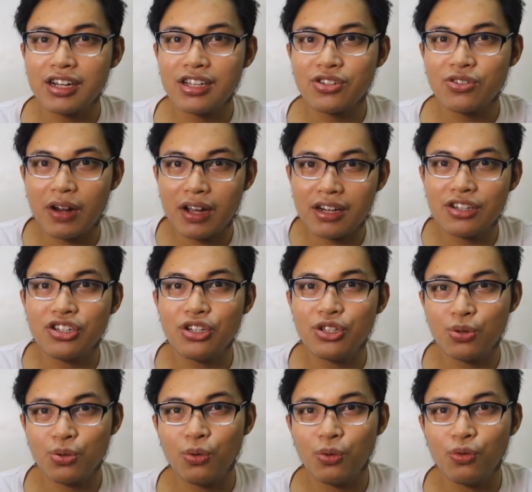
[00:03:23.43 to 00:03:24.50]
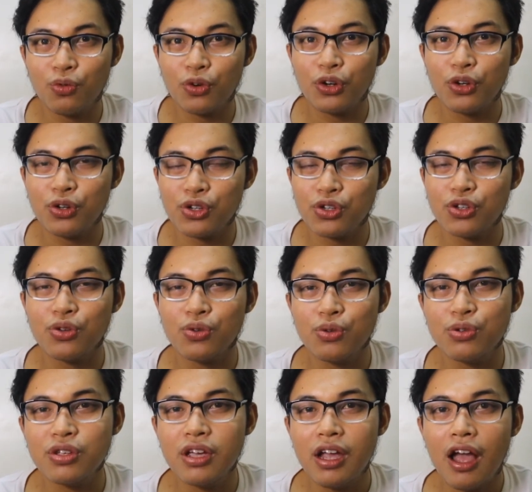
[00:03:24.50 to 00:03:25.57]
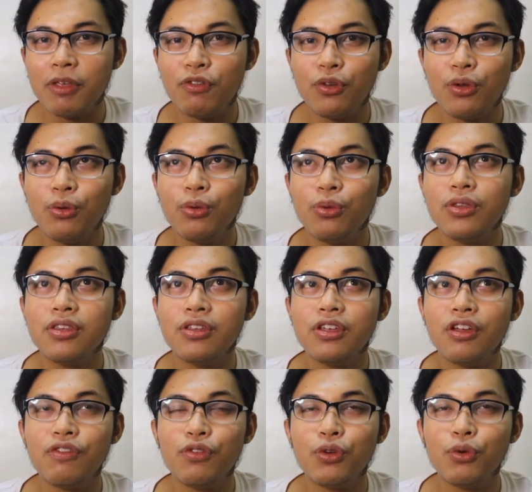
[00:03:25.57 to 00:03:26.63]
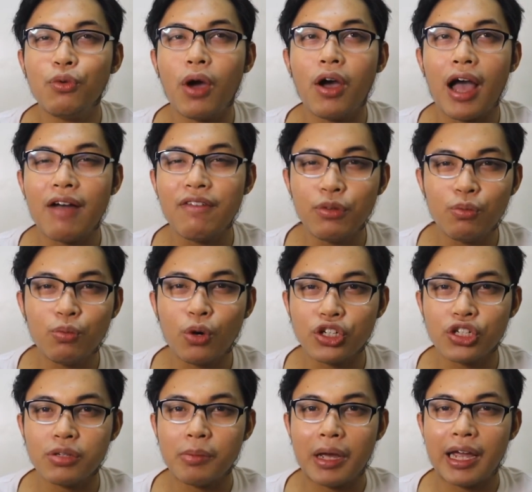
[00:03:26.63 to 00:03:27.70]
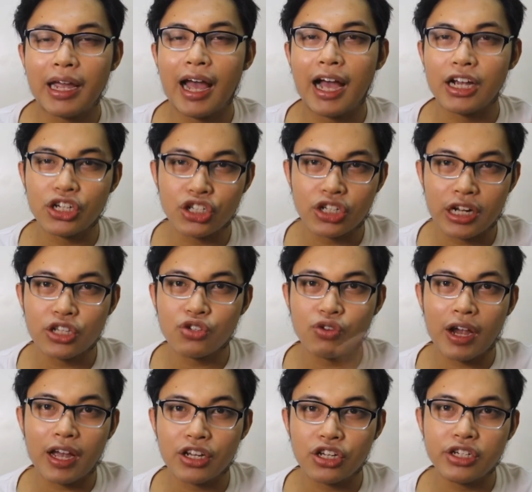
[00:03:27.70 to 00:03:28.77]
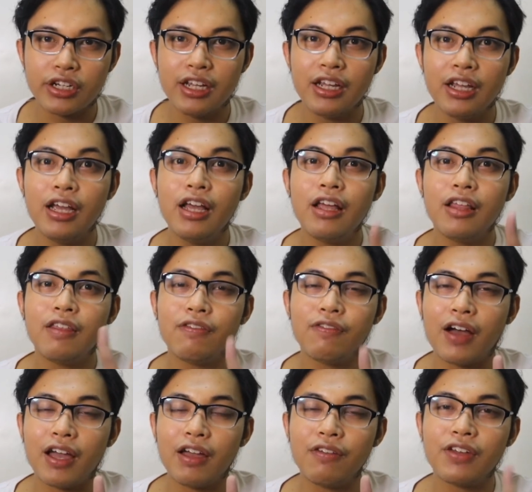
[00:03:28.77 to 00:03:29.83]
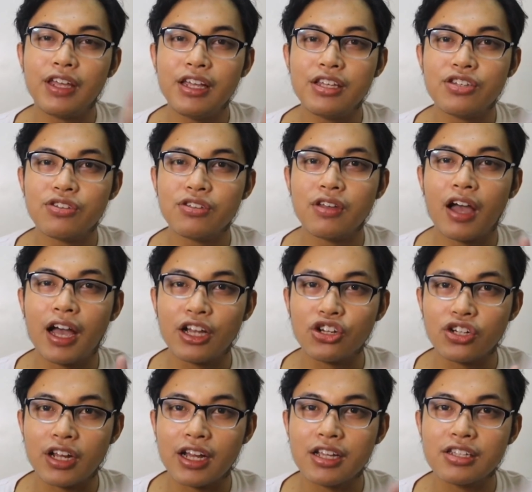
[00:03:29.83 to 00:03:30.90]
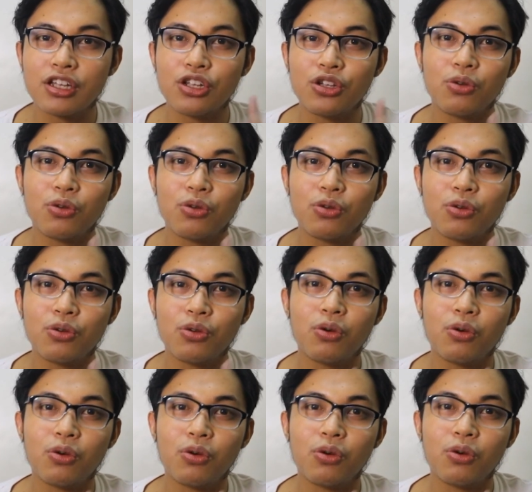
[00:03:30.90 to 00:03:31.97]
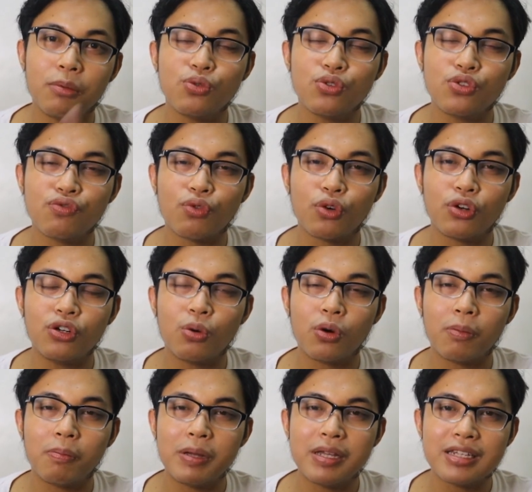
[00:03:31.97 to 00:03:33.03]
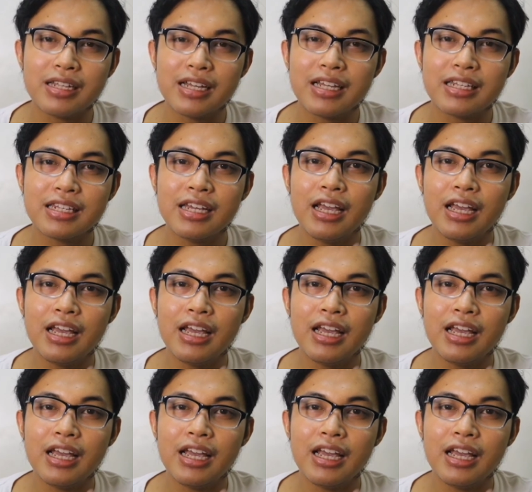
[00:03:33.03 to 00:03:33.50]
strategy tool for you to use. If you haven't watched my hashtag strategy, the 5 key hashtags that you are able to use for your business,